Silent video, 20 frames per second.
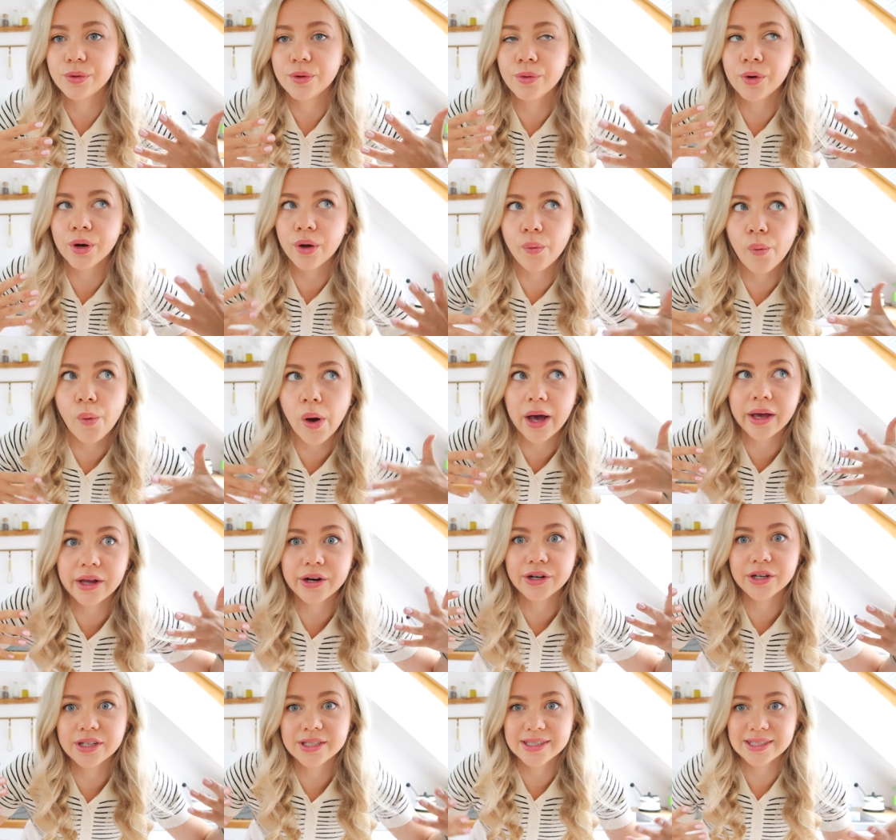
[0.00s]

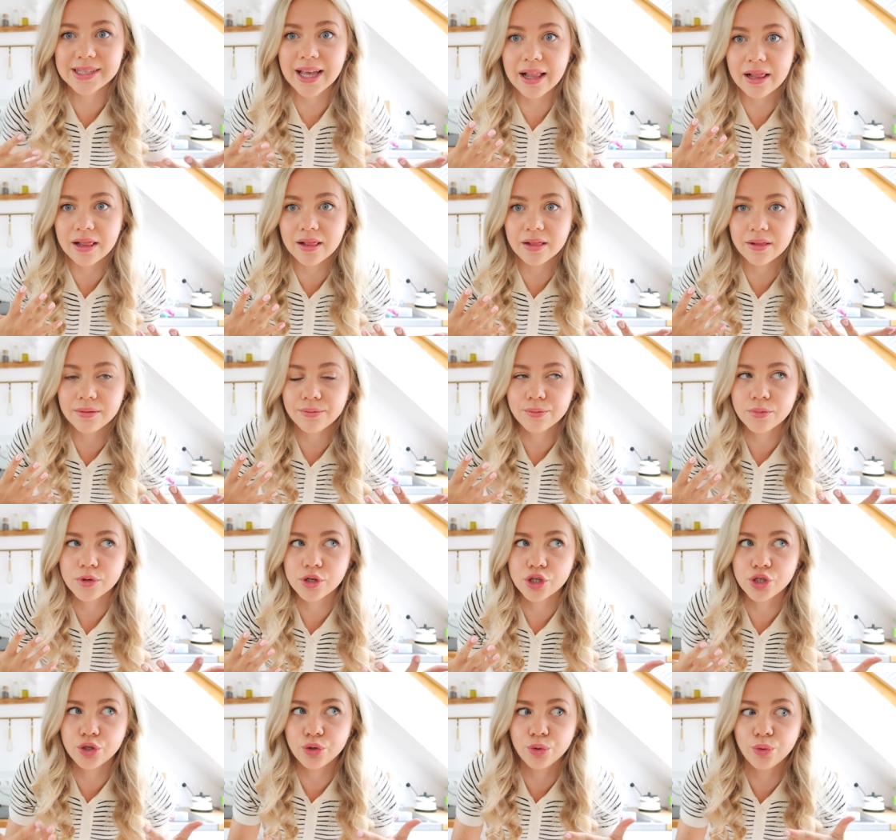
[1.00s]
require a cell
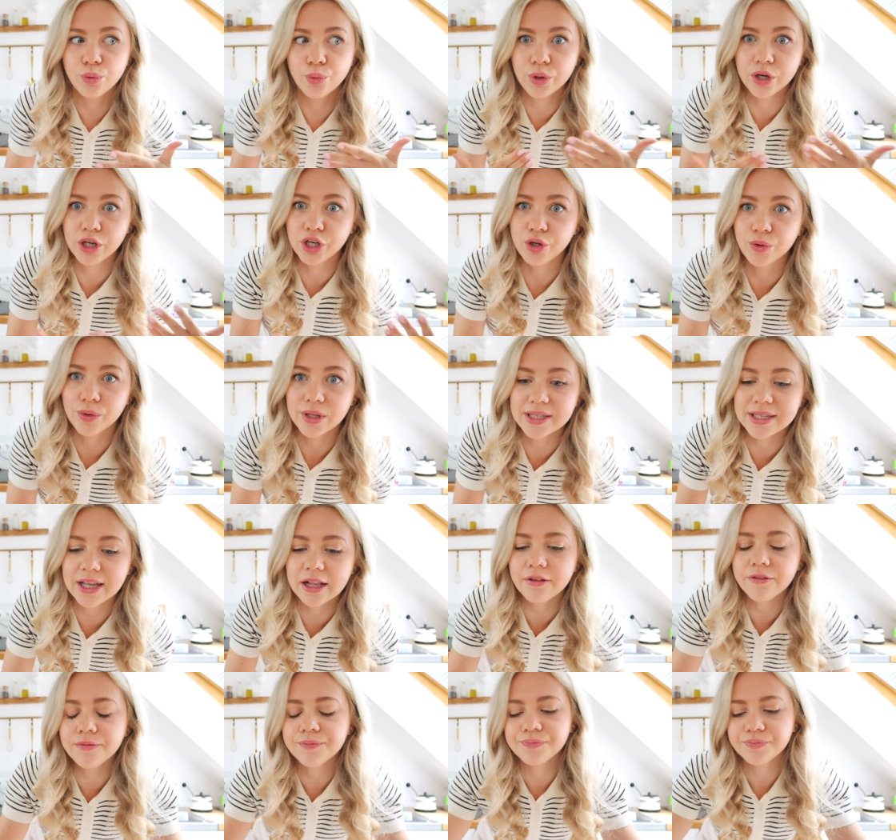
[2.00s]
to renew
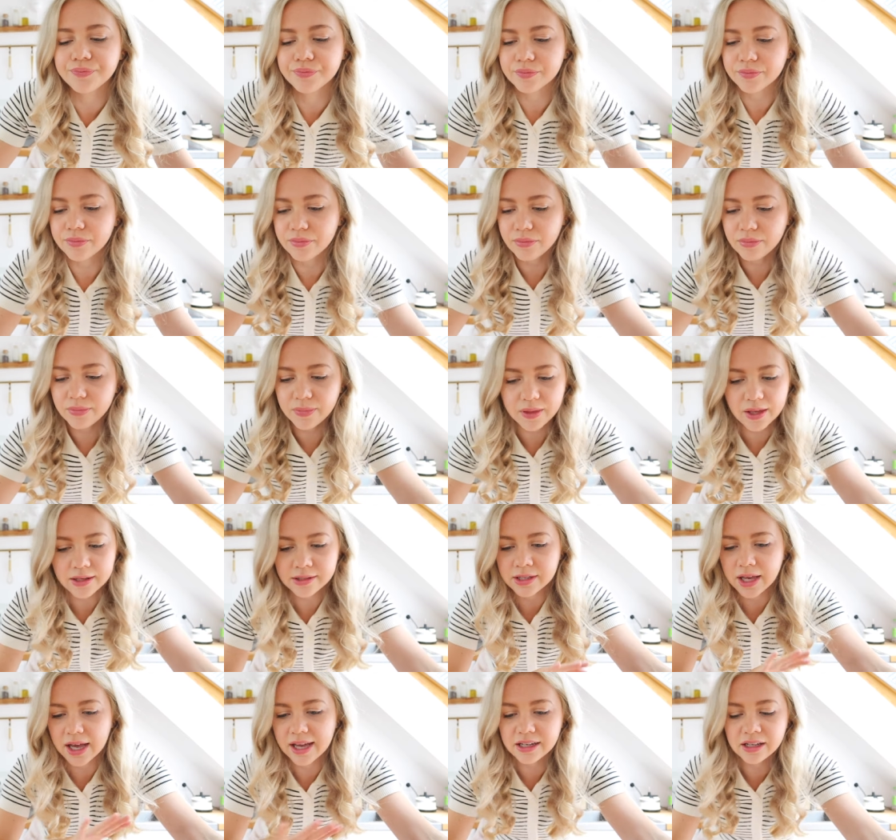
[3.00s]
itself.
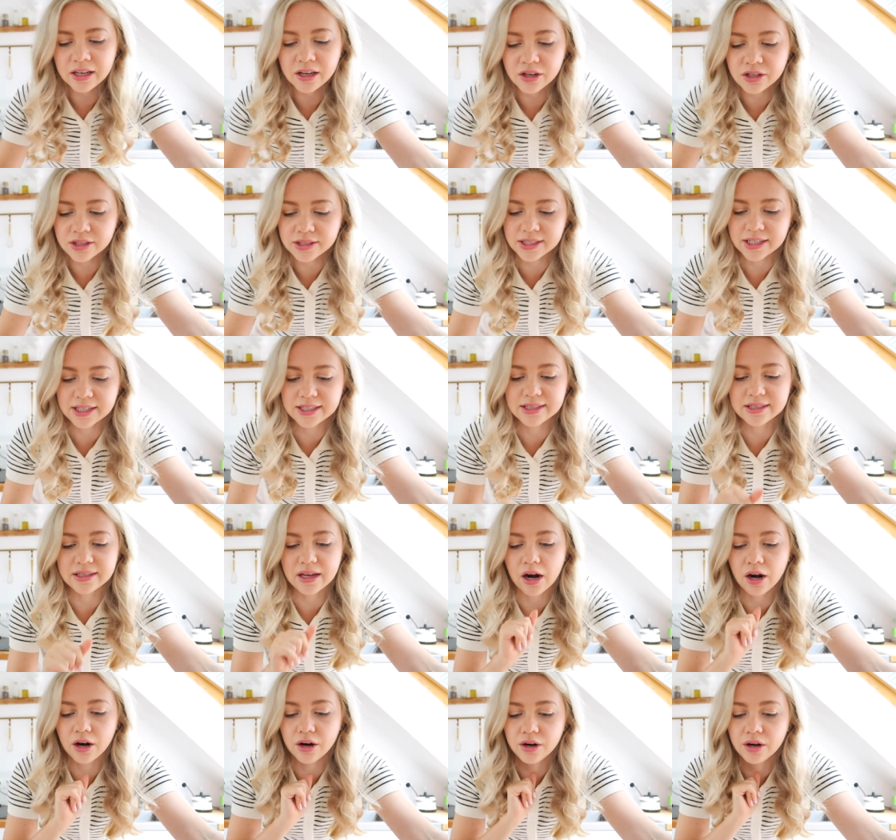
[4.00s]
So antioxidants
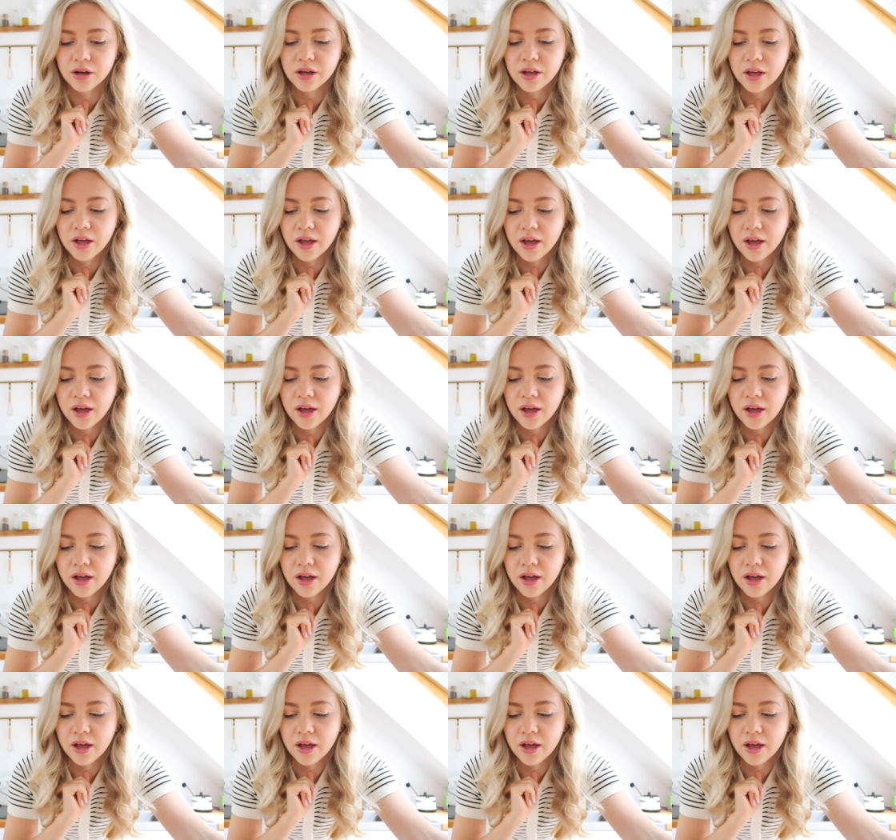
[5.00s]
are